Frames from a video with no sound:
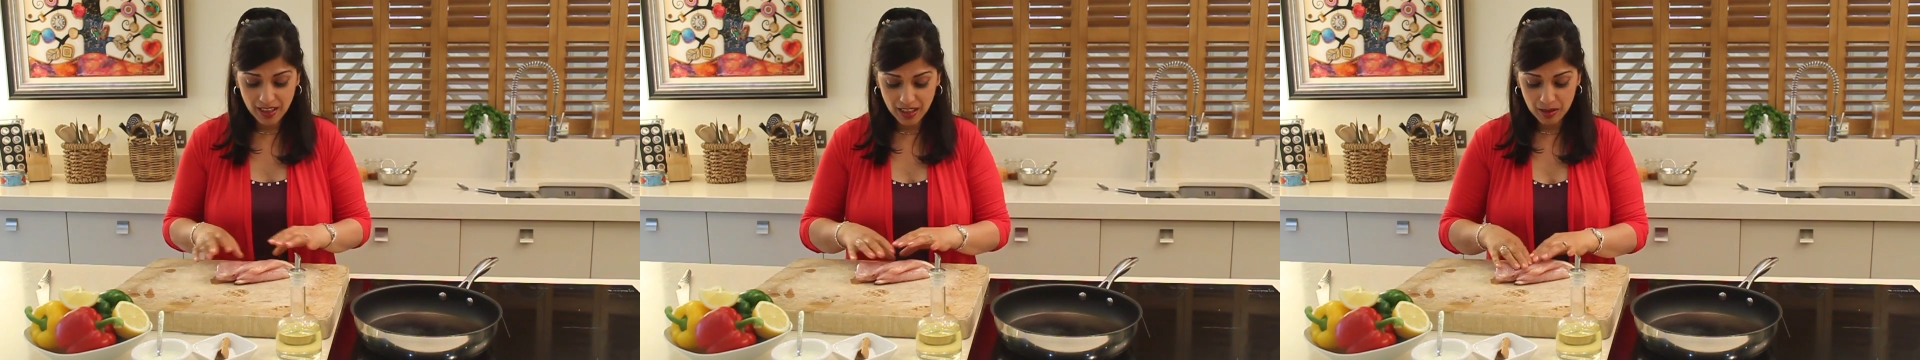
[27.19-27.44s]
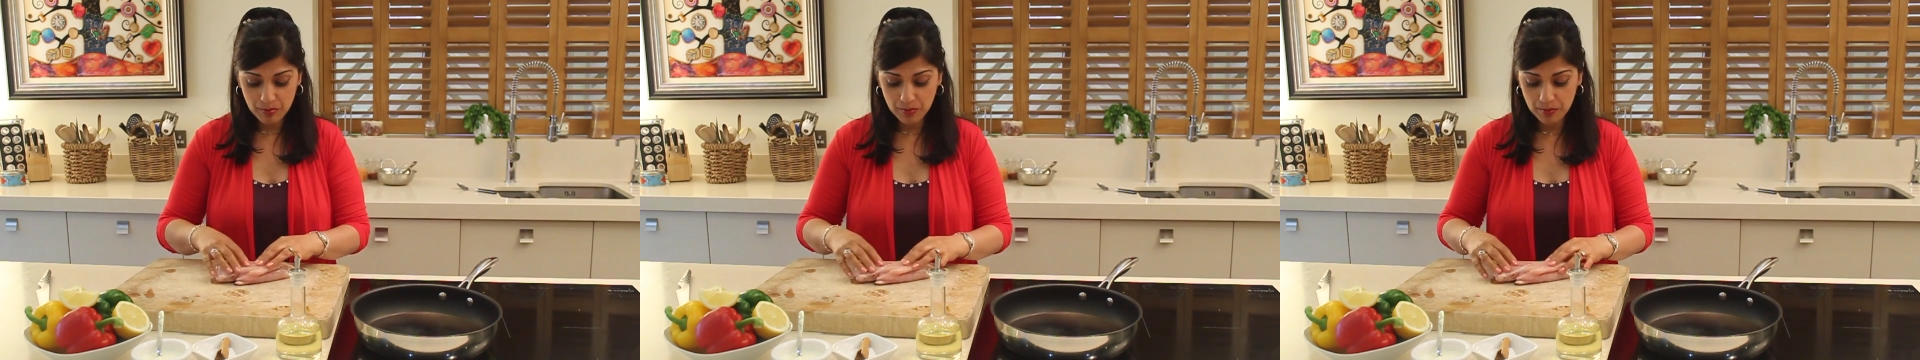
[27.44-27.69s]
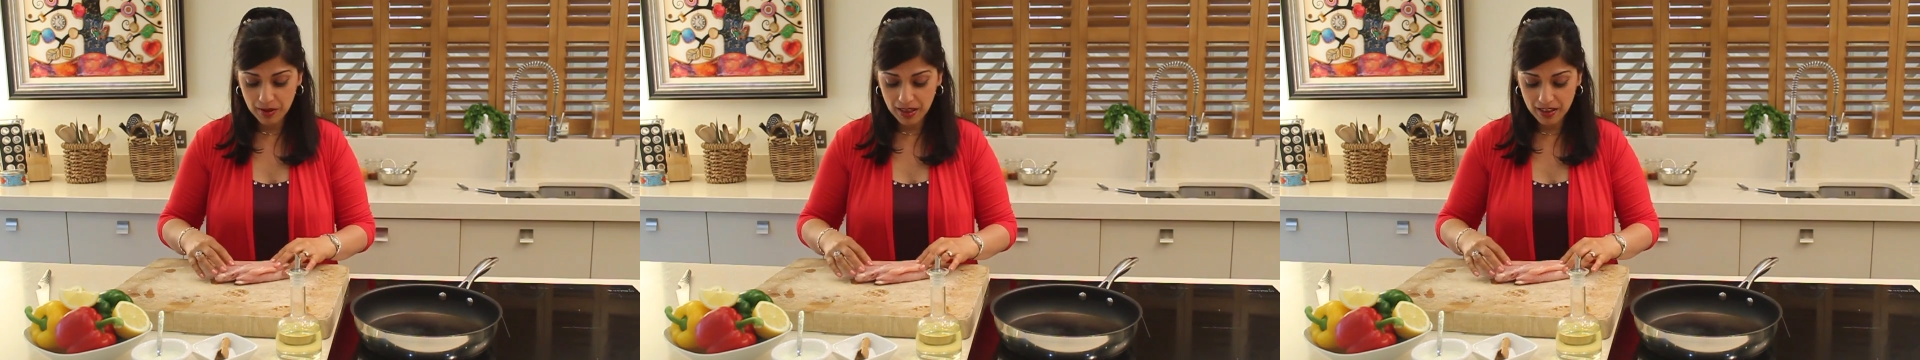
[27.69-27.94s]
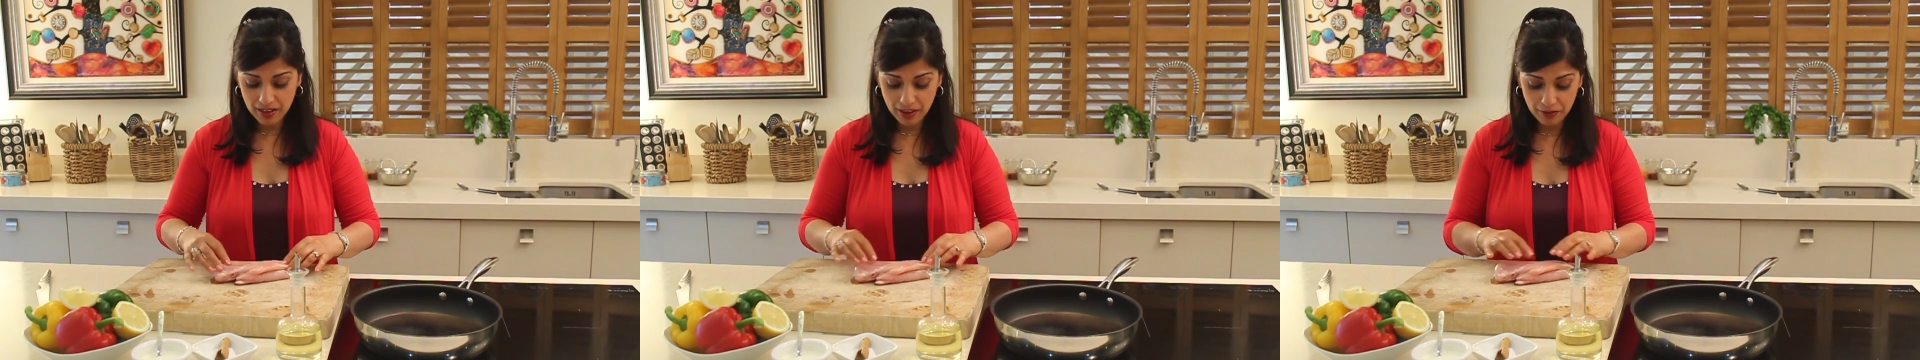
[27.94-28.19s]

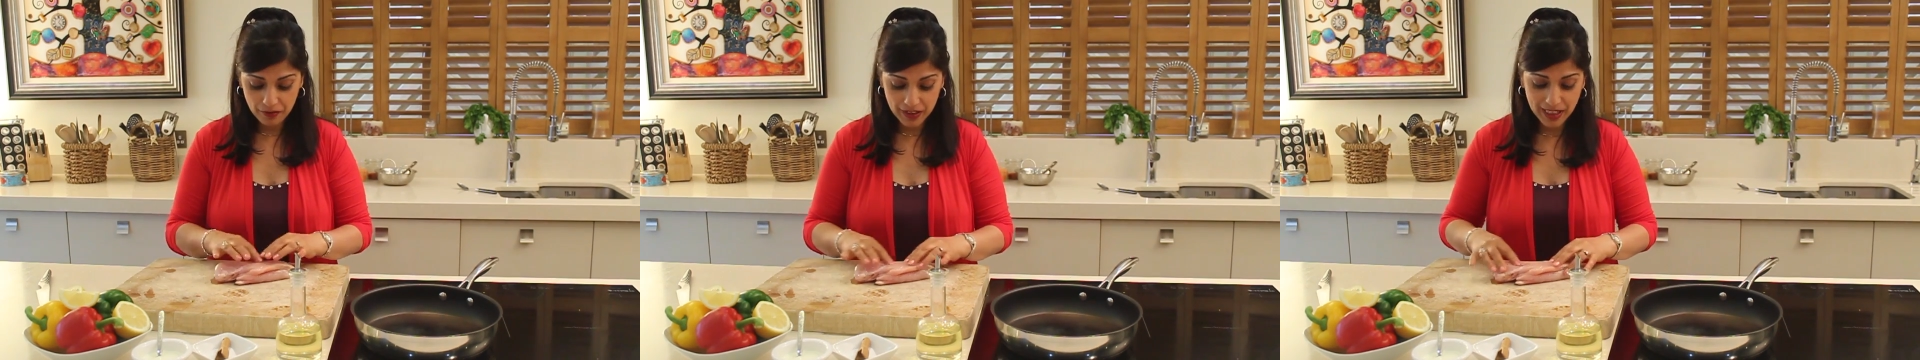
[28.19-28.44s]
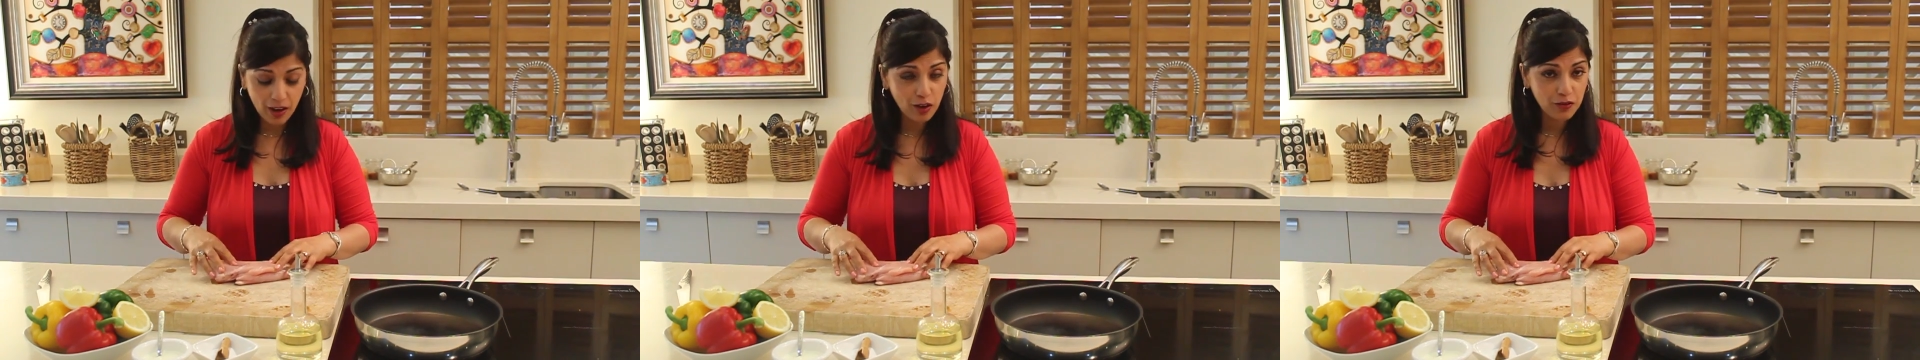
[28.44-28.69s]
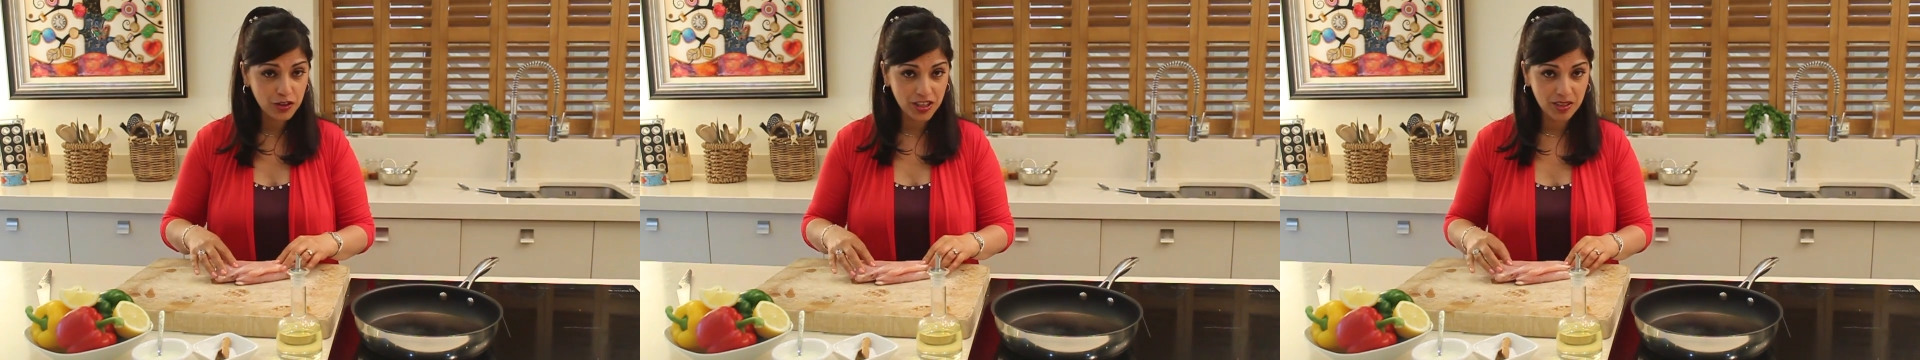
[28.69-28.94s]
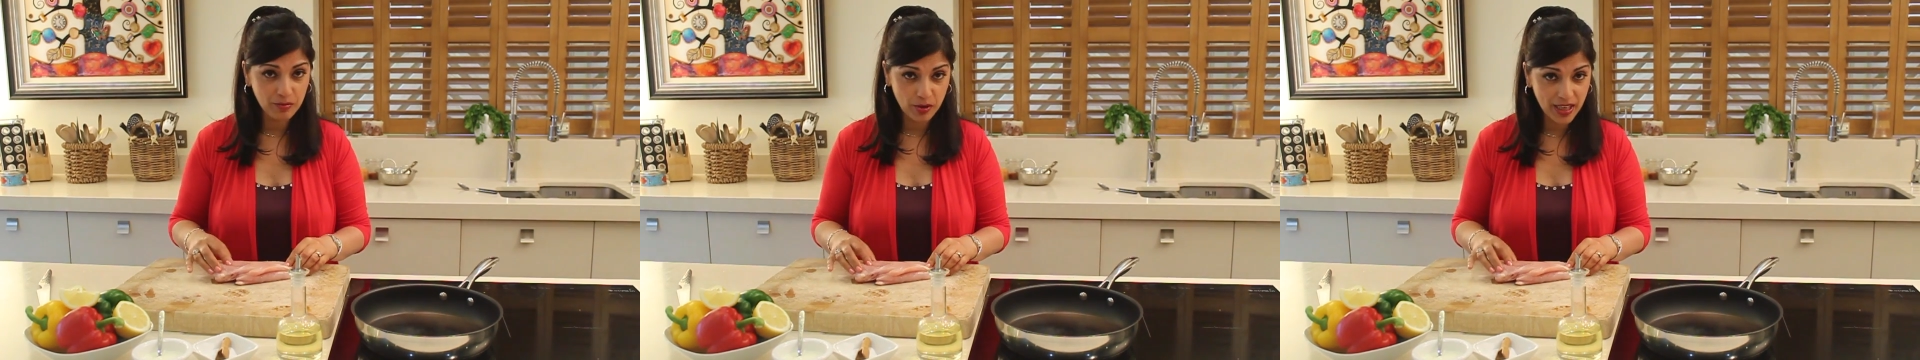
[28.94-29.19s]
a fillet of
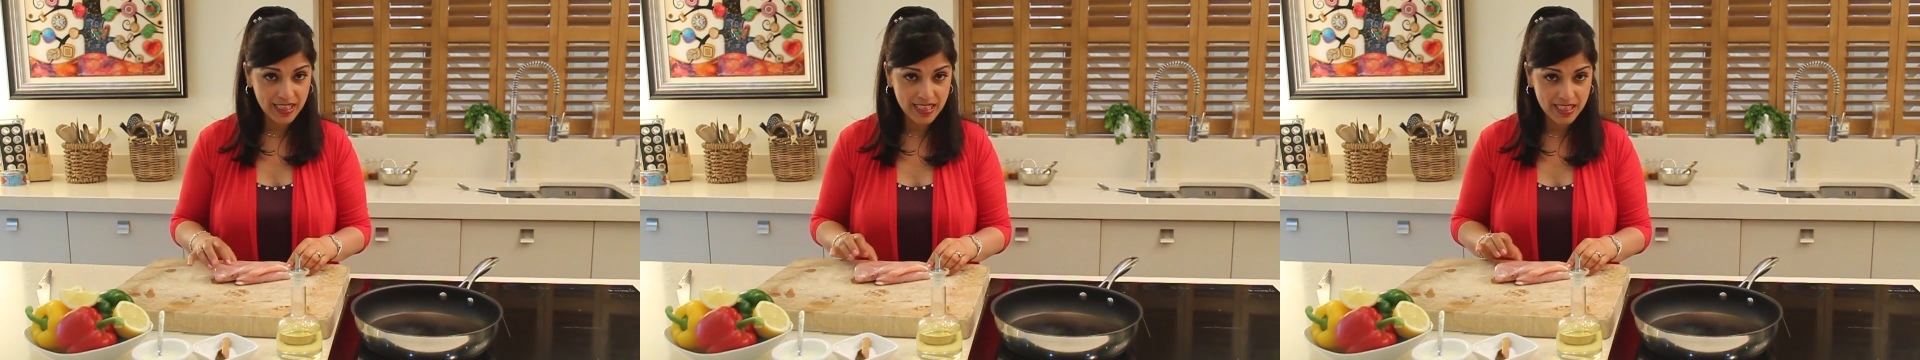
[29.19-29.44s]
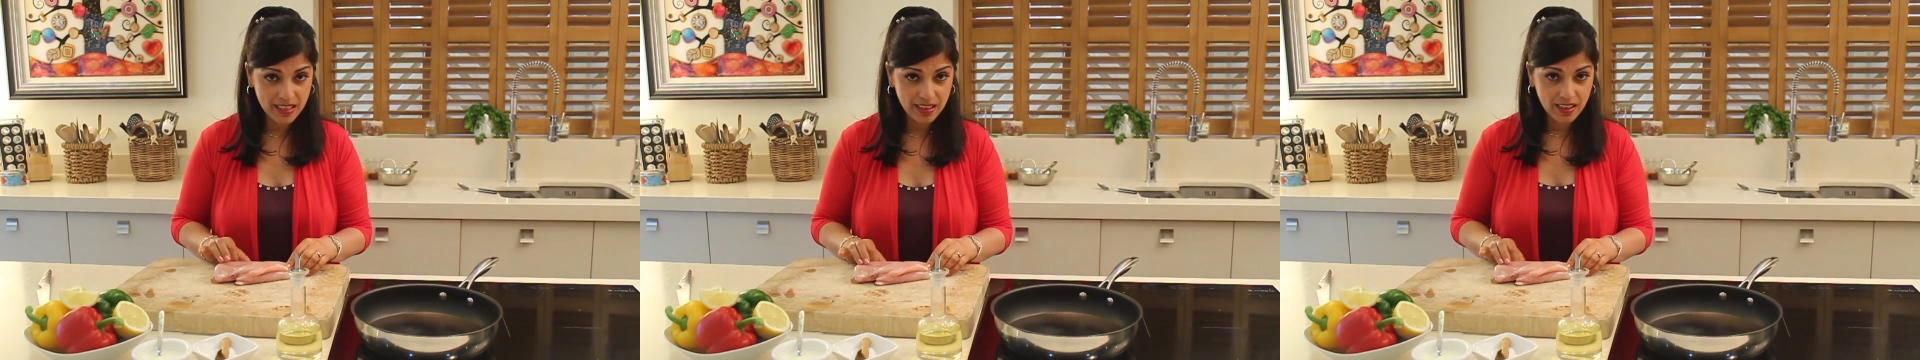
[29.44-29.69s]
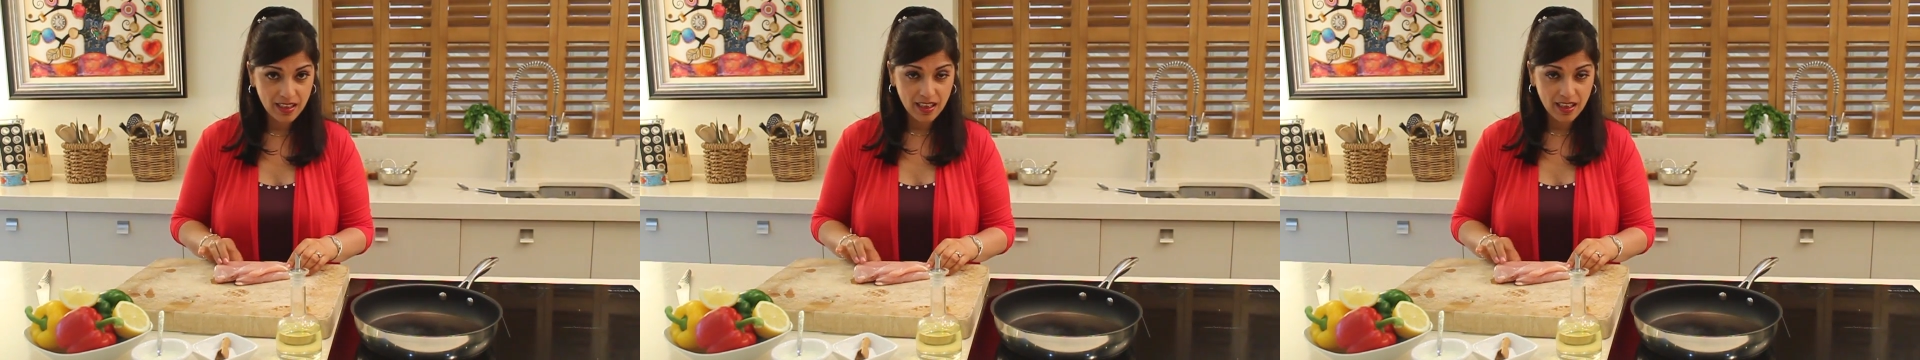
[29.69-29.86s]
chicken breast.